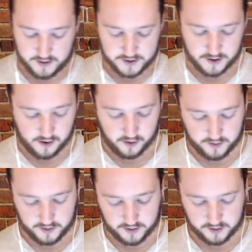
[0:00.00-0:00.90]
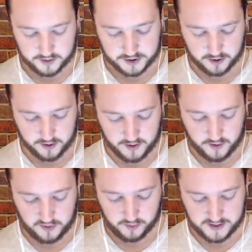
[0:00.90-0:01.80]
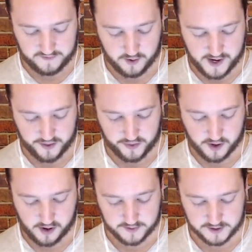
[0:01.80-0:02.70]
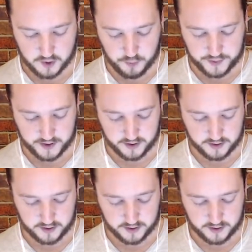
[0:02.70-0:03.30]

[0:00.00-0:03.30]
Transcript: So Sir, we will give you a thumbs up.